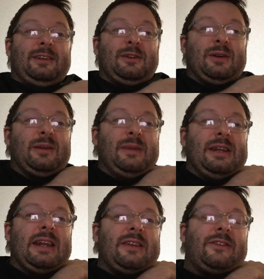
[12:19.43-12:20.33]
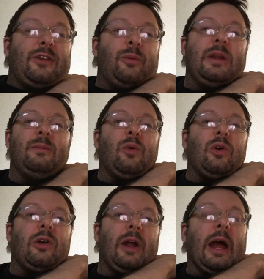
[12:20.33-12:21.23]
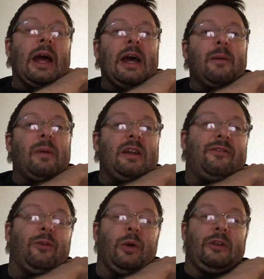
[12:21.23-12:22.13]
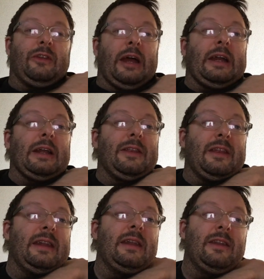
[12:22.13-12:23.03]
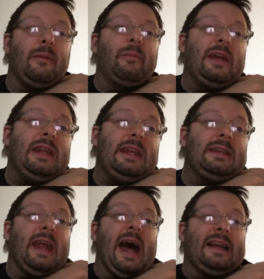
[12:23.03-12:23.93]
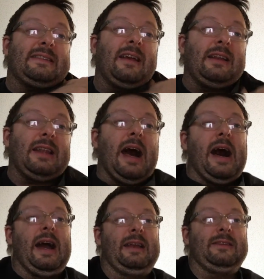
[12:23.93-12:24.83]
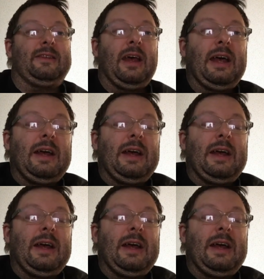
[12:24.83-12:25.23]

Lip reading: You know what I mean? And so many more metaphors like the many NASA lies.